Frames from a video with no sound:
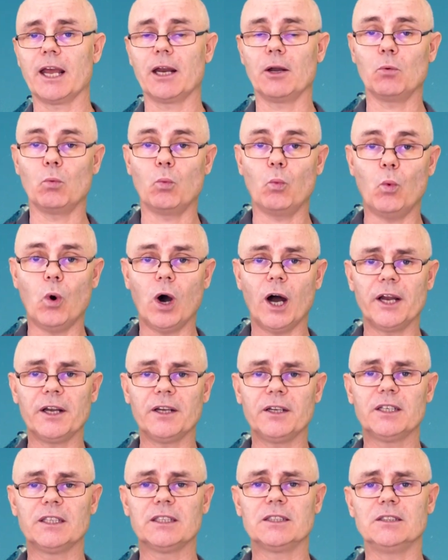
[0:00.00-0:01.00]
and
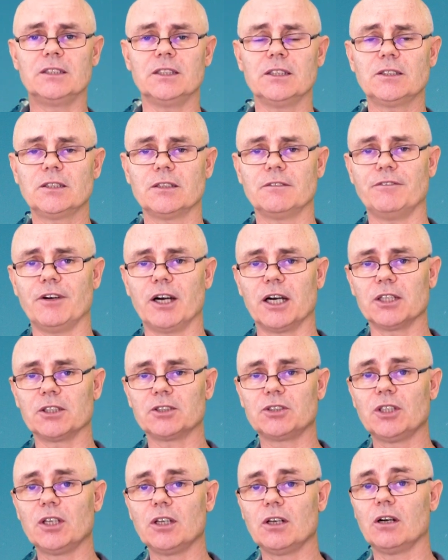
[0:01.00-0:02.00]
1
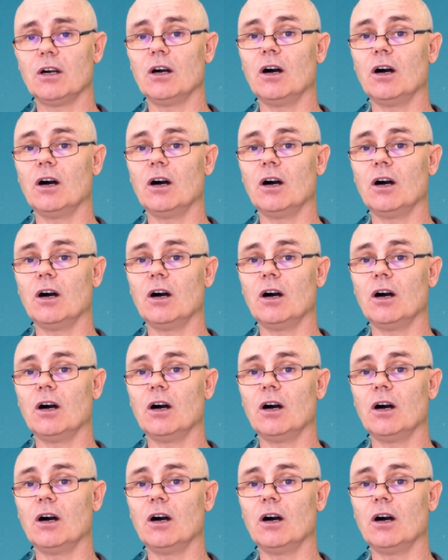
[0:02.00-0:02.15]
disadvantage,